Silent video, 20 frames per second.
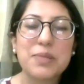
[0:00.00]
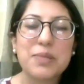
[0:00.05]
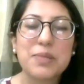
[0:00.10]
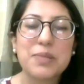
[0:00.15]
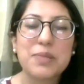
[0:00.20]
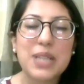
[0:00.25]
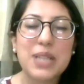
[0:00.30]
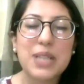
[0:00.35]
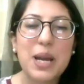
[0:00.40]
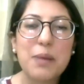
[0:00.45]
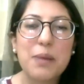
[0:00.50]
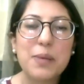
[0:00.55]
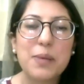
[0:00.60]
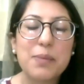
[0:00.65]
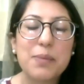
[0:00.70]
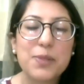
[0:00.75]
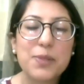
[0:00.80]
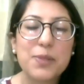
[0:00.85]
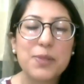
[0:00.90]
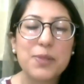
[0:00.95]
salam,
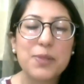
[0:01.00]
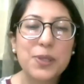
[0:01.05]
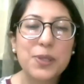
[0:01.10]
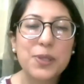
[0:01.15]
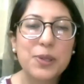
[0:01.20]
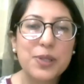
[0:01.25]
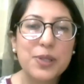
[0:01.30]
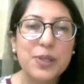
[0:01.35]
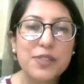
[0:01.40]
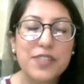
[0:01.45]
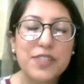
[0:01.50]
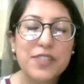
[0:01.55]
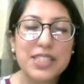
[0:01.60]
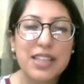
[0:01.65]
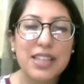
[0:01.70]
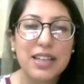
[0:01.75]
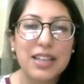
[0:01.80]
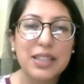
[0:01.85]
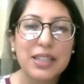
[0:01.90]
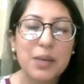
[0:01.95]
I'm doing good.
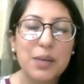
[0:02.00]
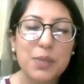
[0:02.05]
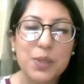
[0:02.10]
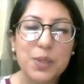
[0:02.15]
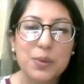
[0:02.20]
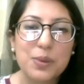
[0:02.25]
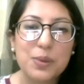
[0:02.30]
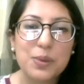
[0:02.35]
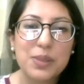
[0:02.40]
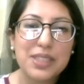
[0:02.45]
Faizan, how are you?